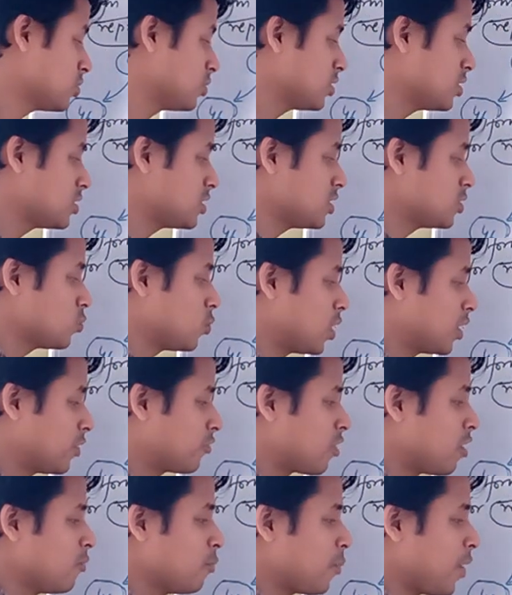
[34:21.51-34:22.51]
So this is
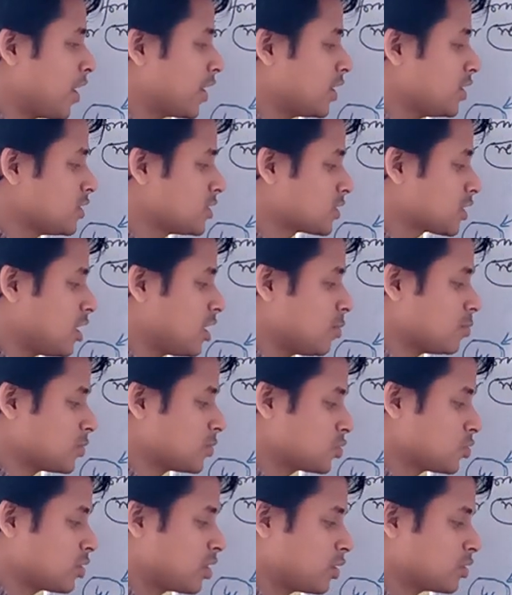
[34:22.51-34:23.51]
what from parents
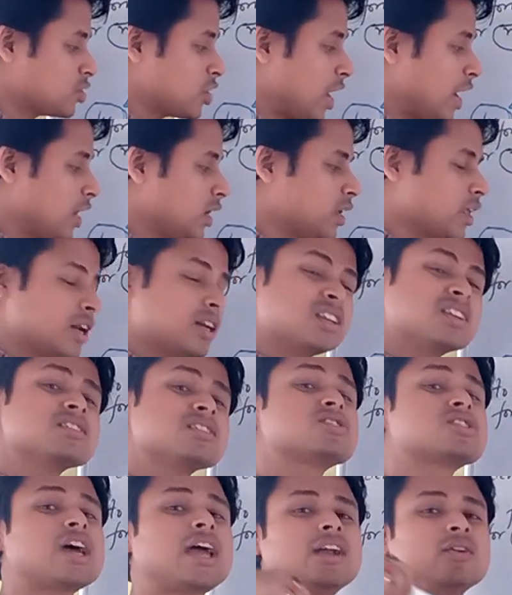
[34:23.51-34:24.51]
comes to the child, then
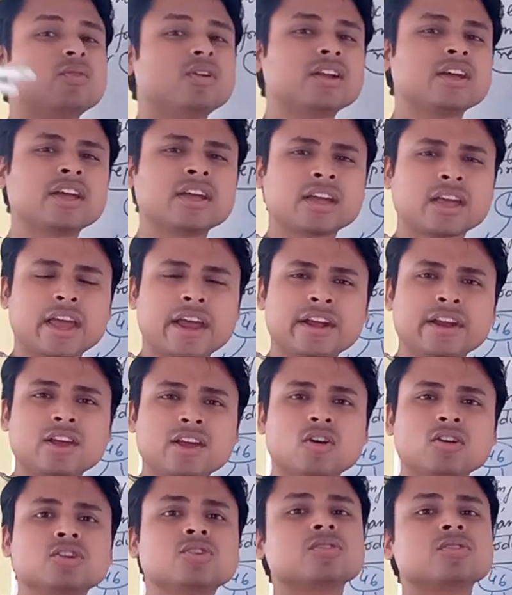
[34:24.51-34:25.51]
this child will
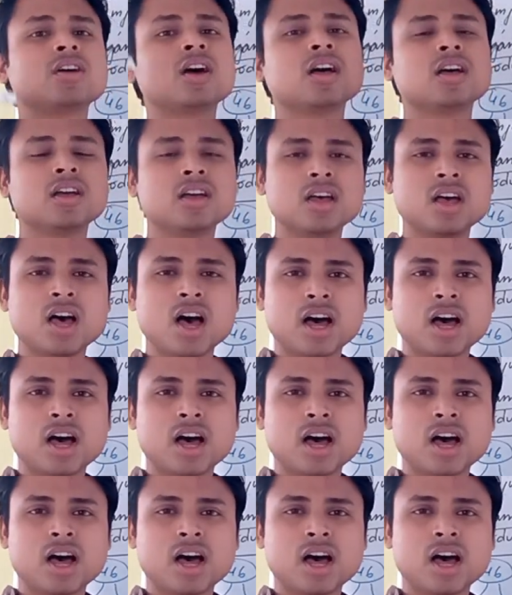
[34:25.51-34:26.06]
carry on to the